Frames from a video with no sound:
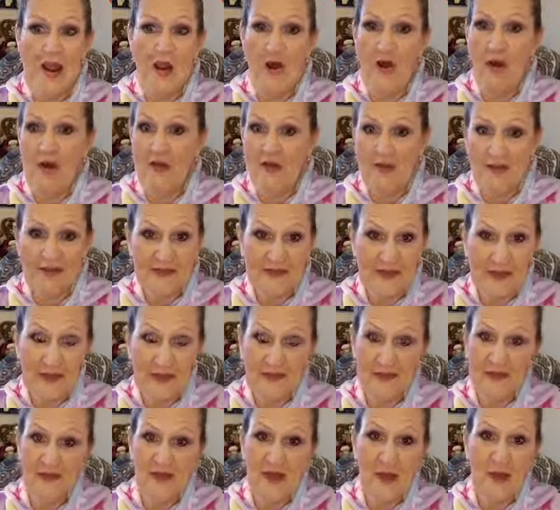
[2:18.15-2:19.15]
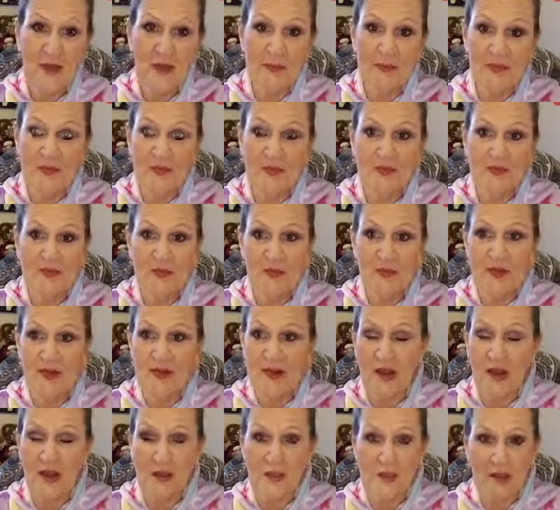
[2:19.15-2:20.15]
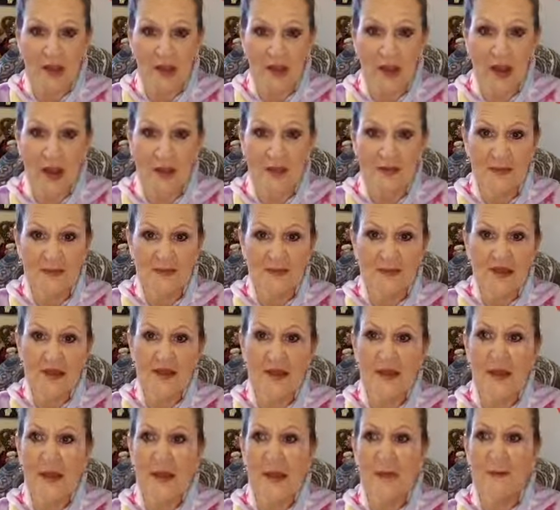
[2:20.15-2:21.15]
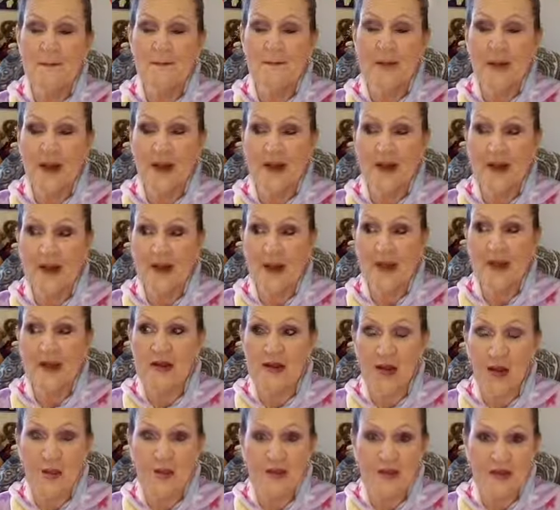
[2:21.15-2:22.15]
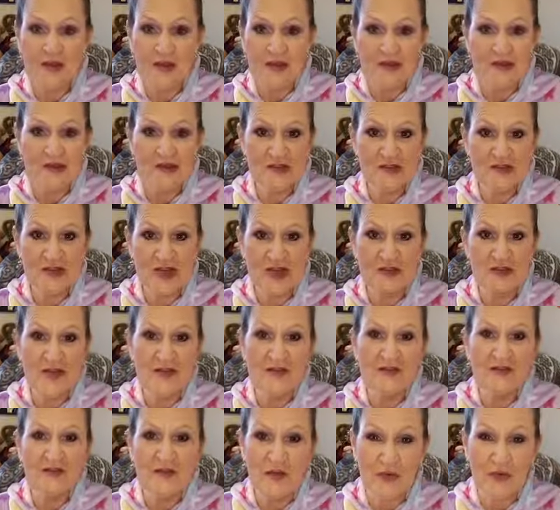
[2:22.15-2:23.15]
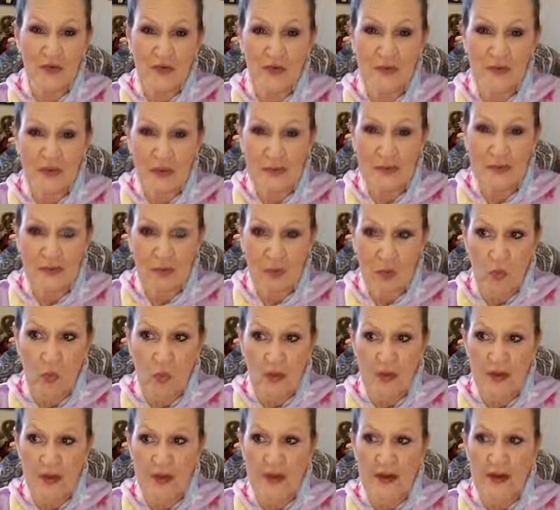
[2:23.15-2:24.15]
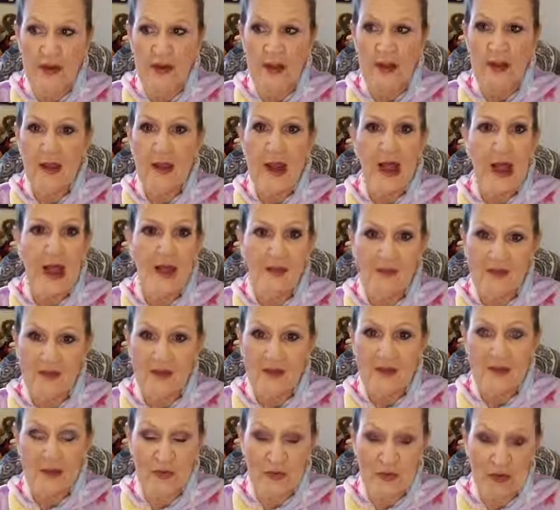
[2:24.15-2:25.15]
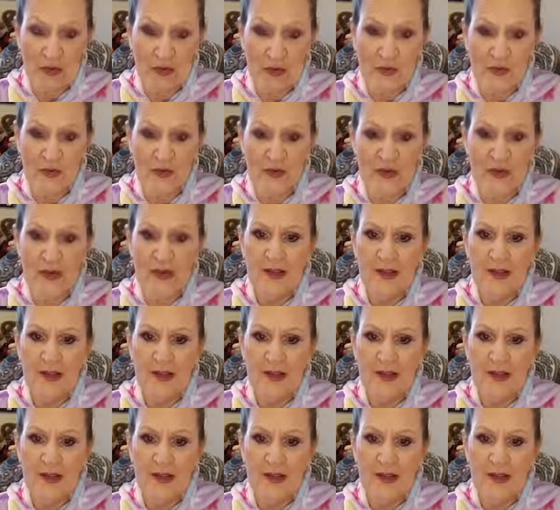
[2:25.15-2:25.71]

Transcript: all the steps of how I'm going to do it and how I'm going to accomplish it, but I know that if I just take that first step toward it, I'll figure it out.